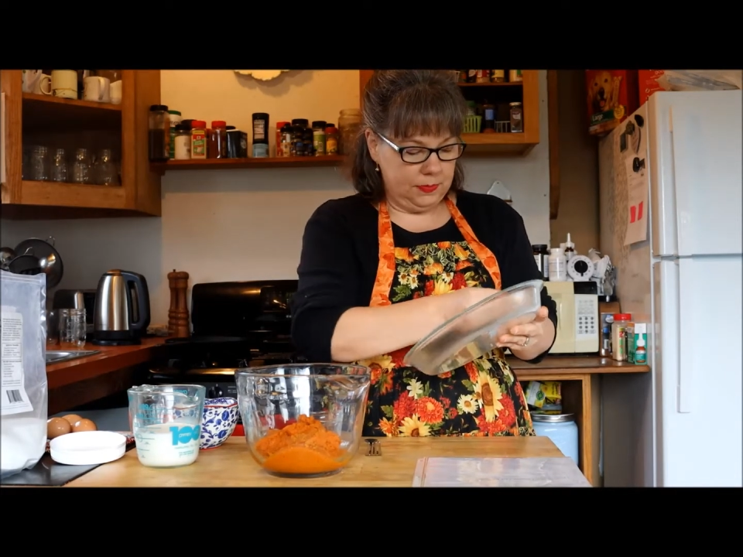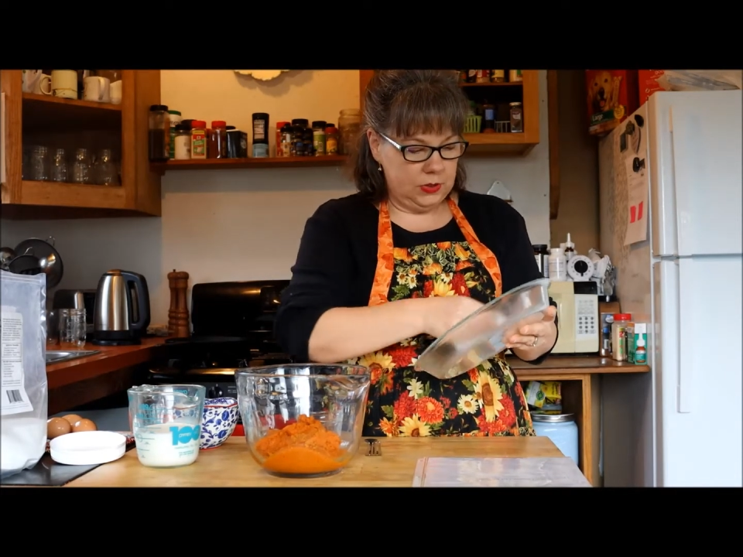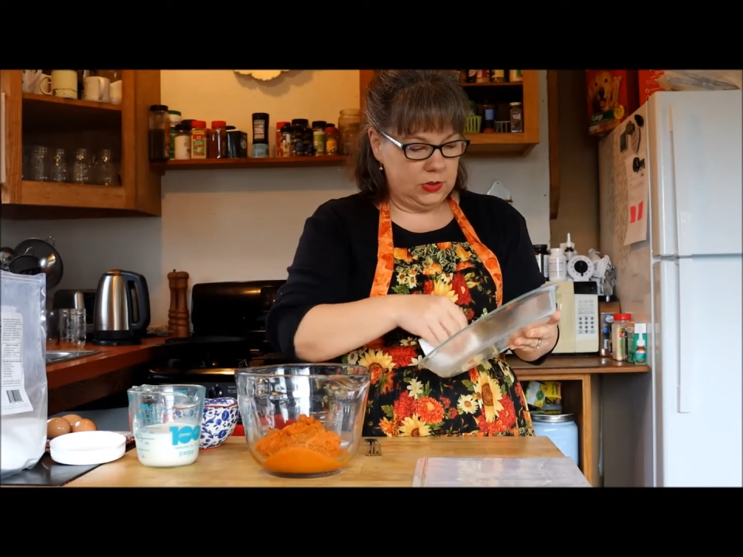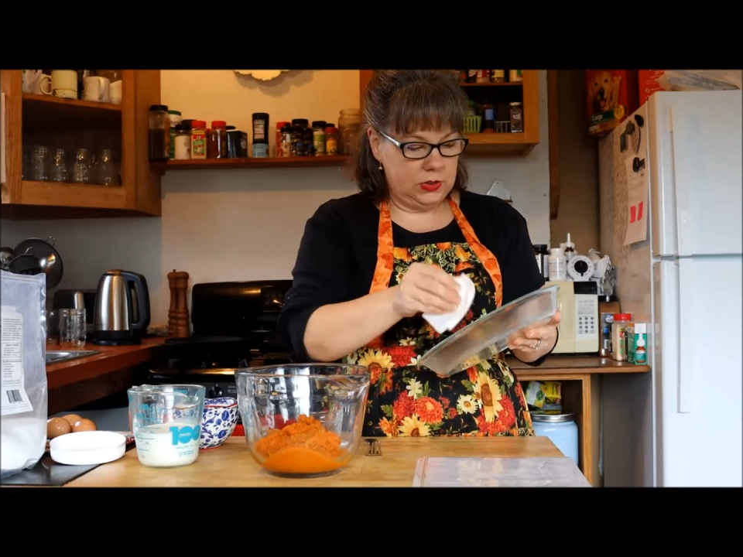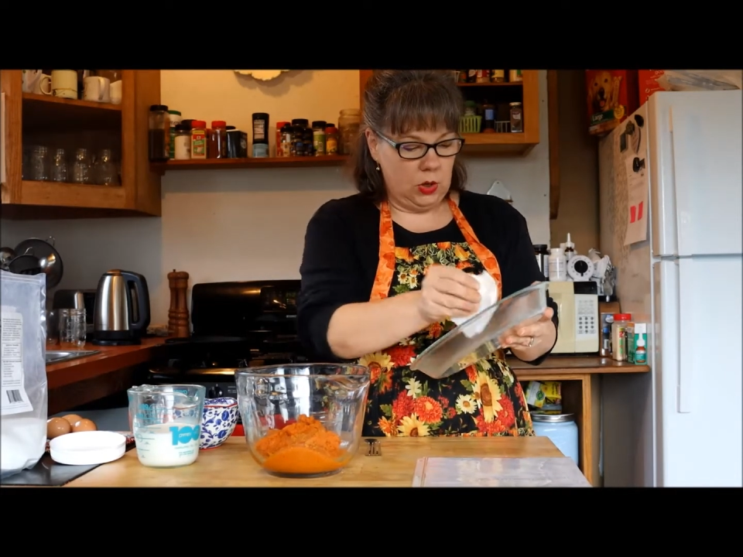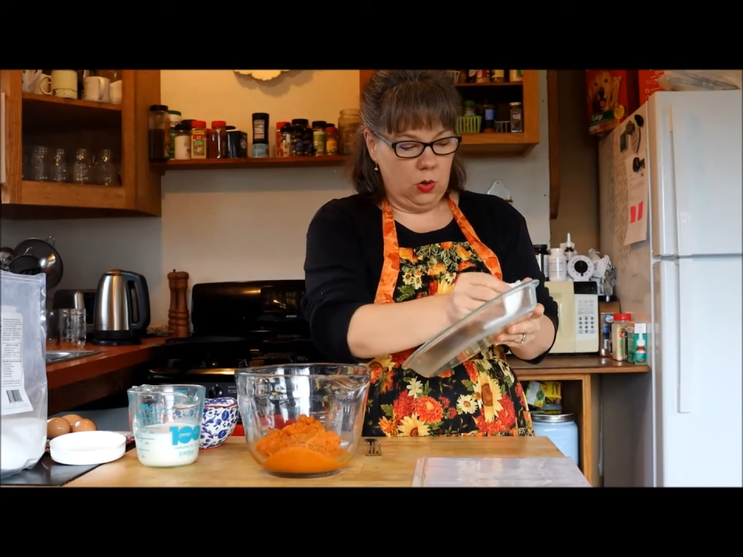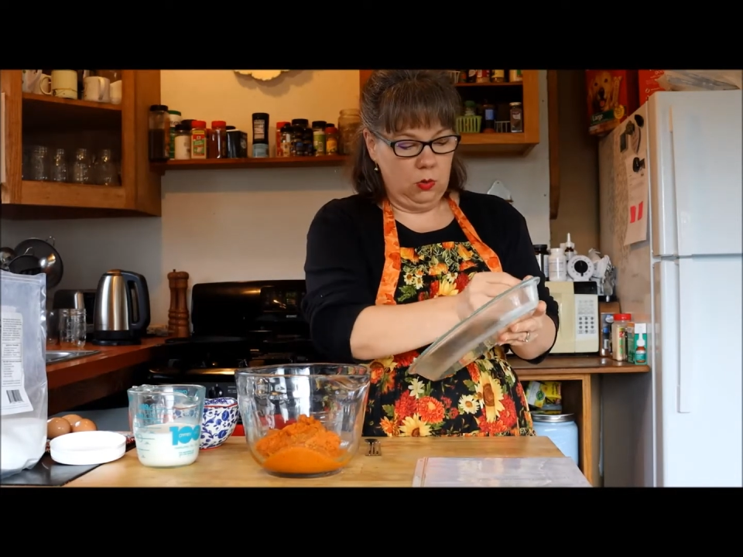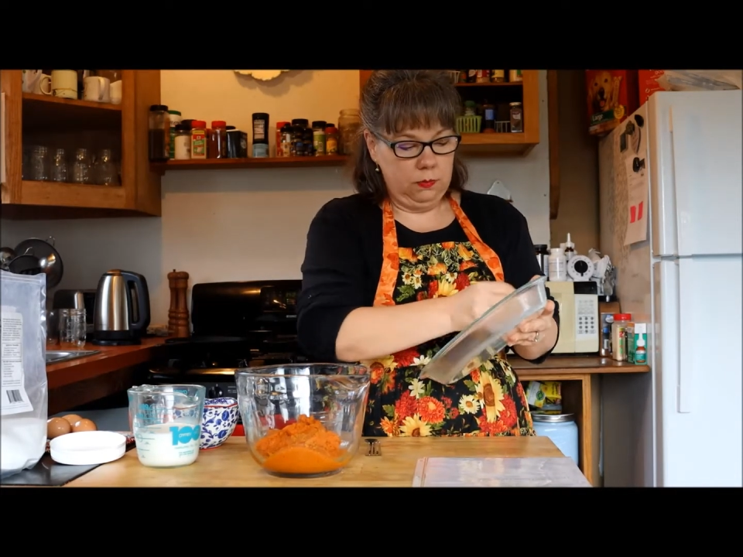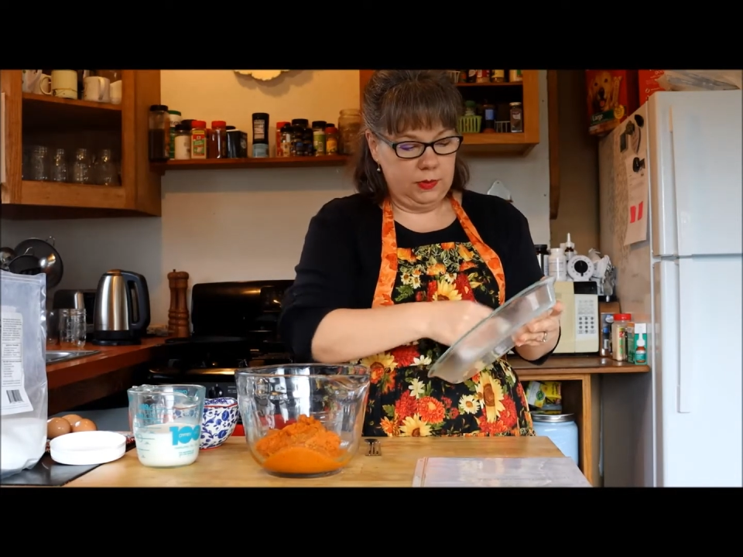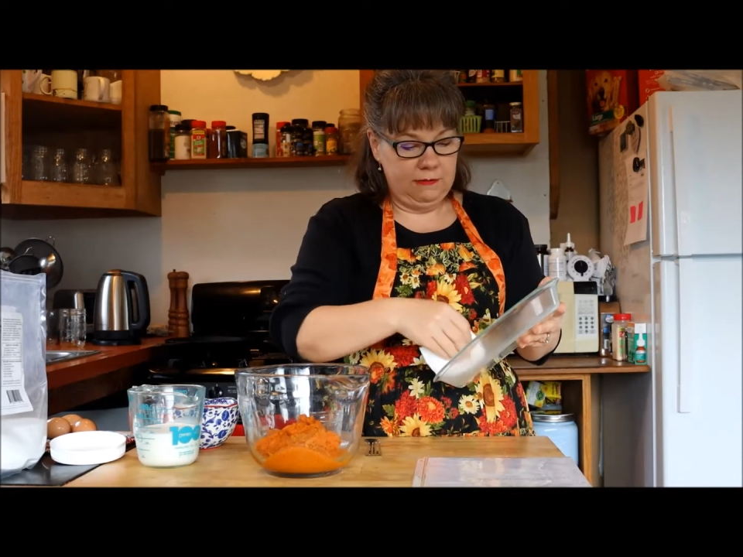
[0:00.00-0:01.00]

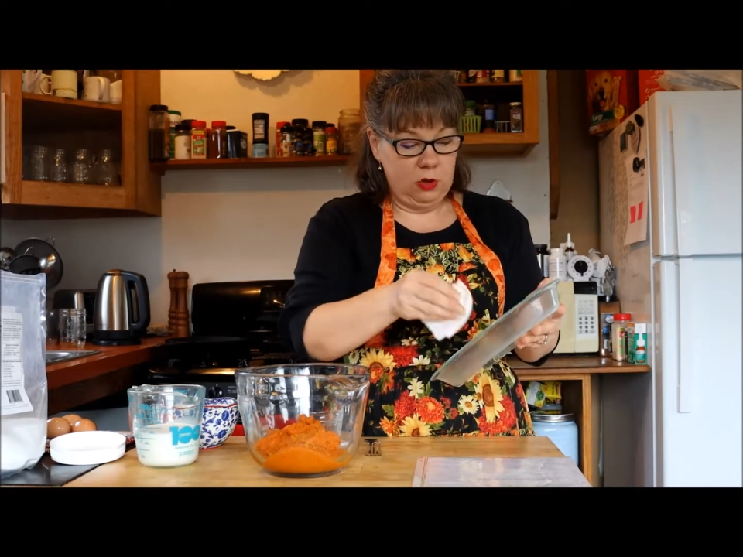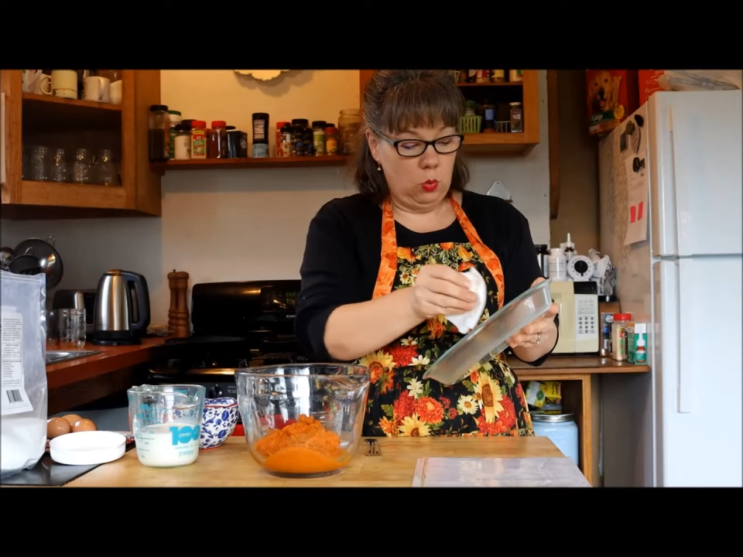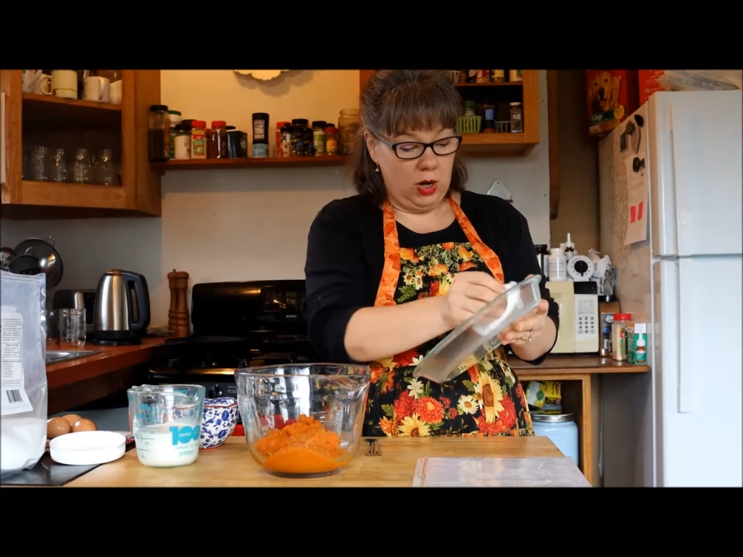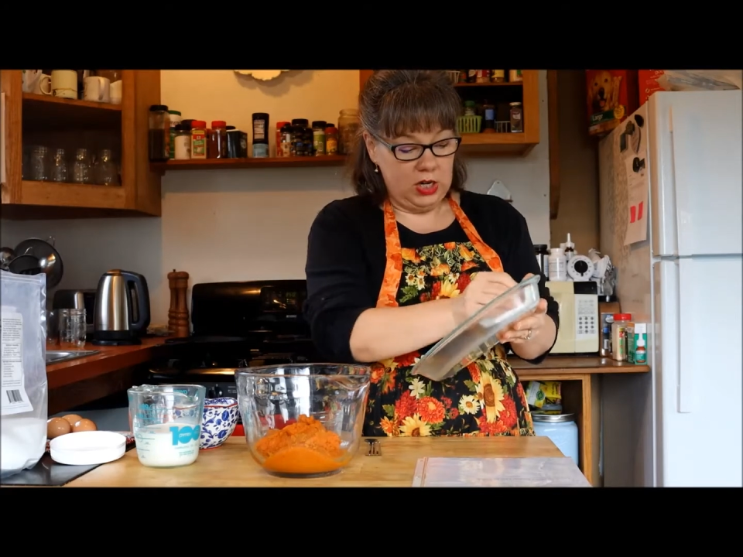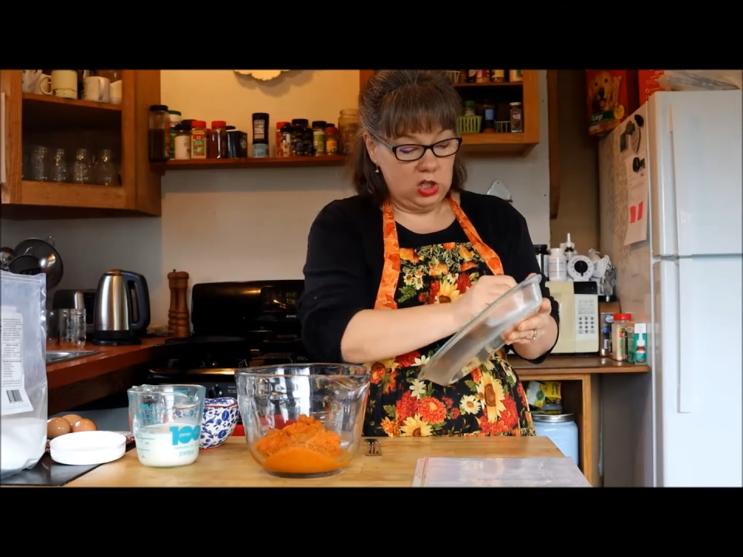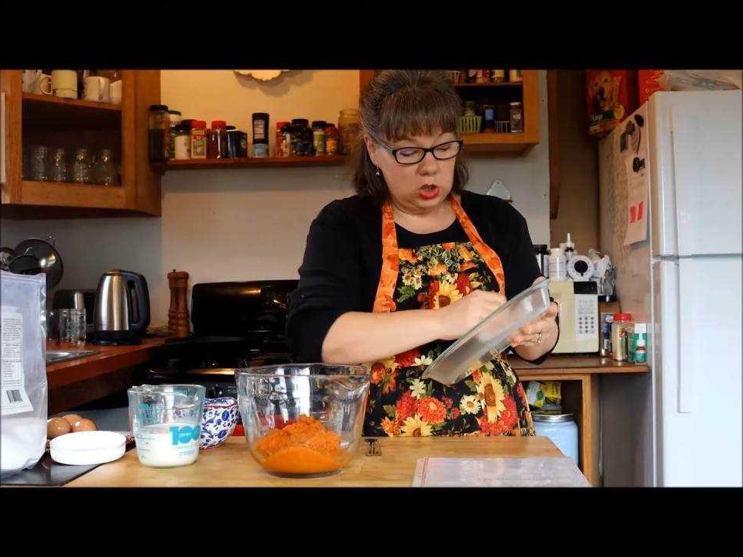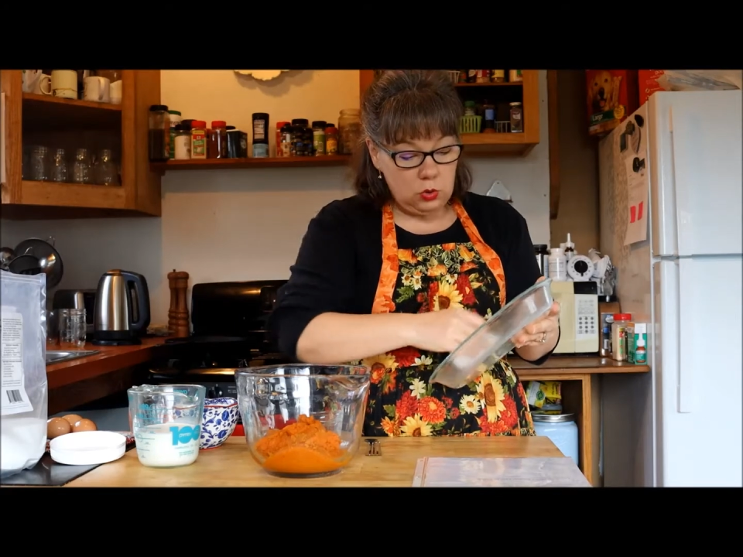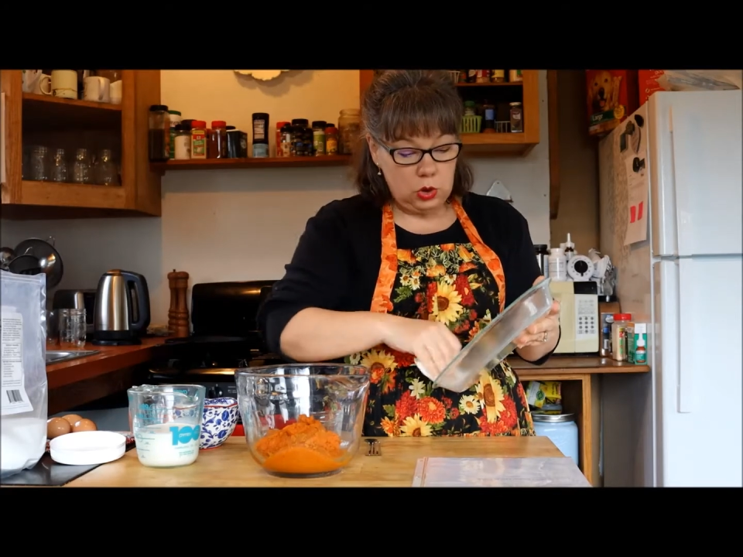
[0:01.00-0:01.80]
So if you wanted to,